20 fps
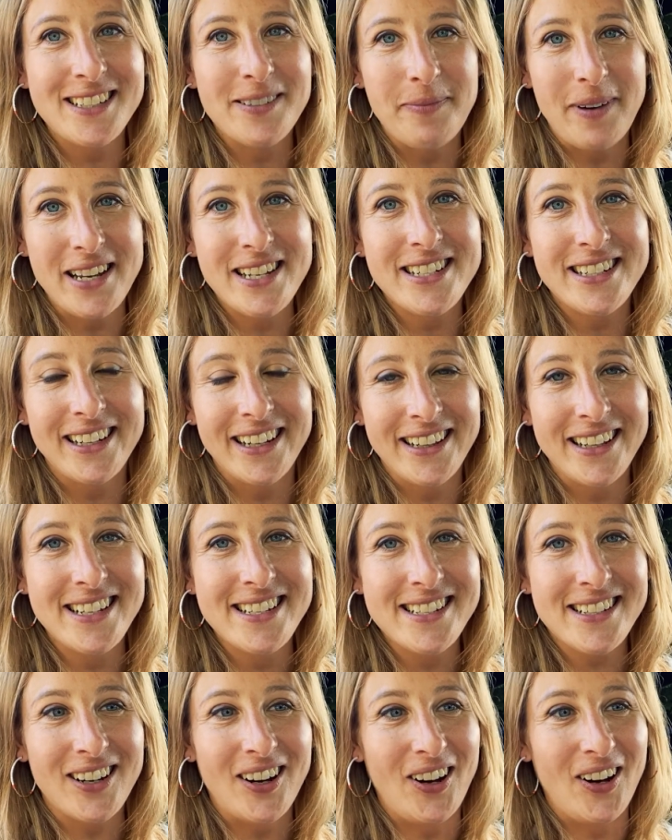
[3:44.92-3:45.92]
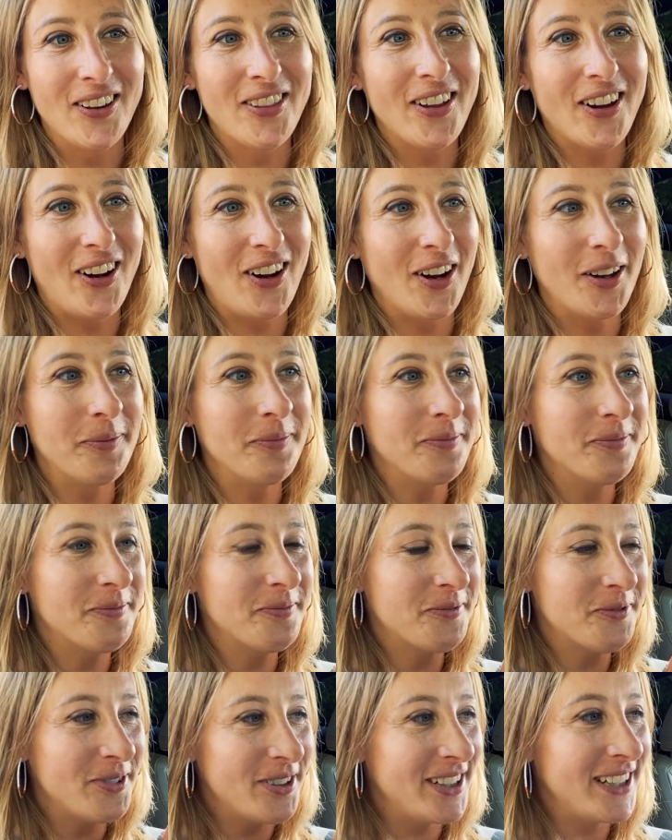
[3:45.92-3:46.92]
to mention in this car that I'm
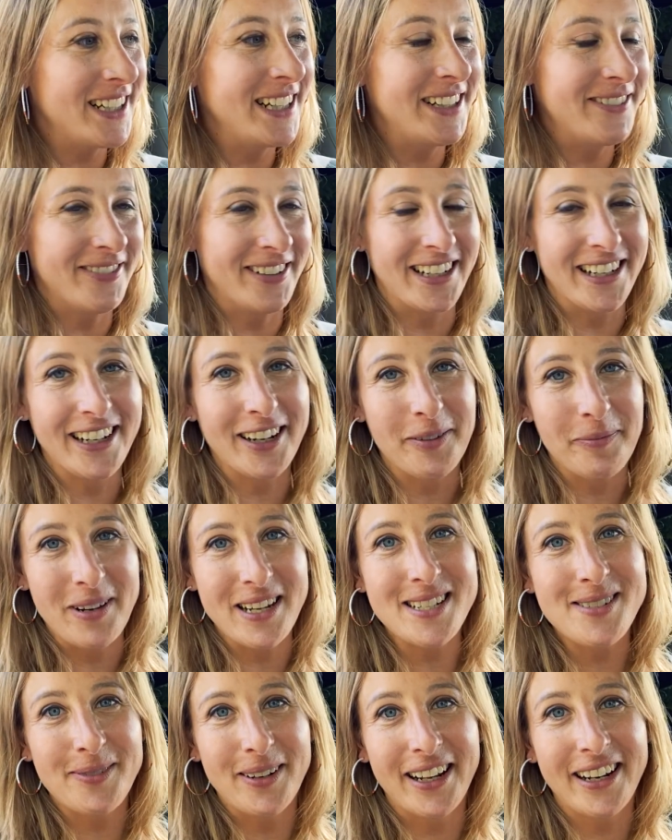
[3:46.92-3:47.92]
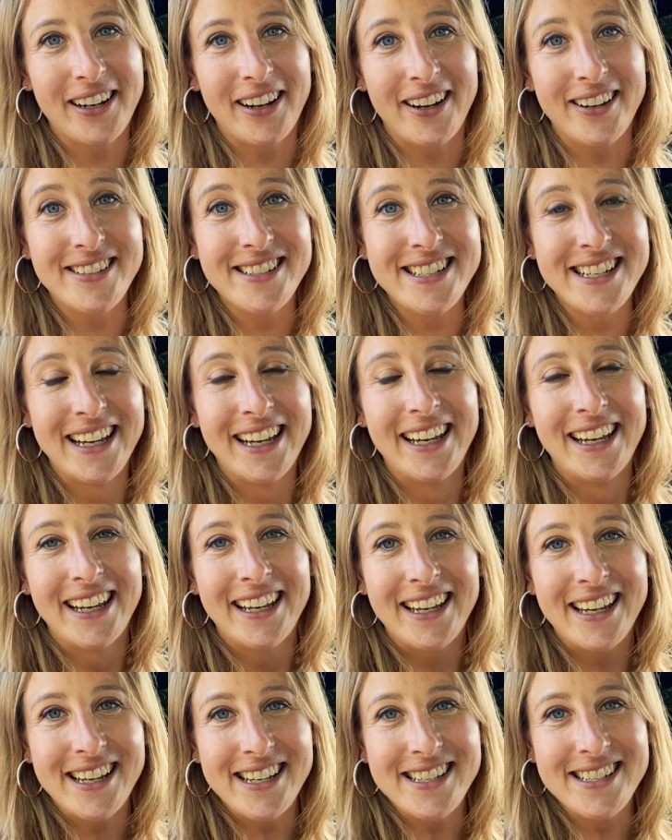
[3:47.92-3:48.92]
really going to miss when it goes
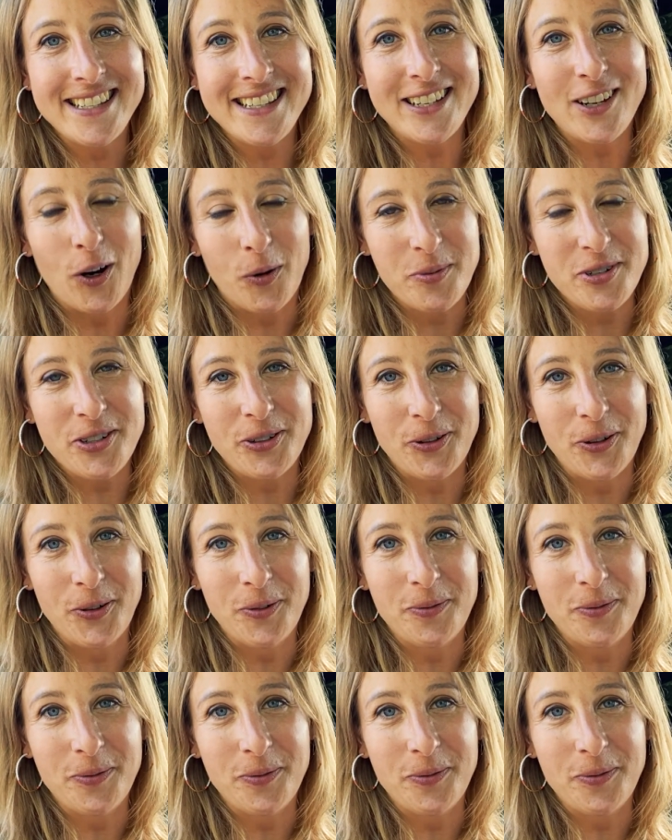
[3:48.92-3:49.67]
is the optional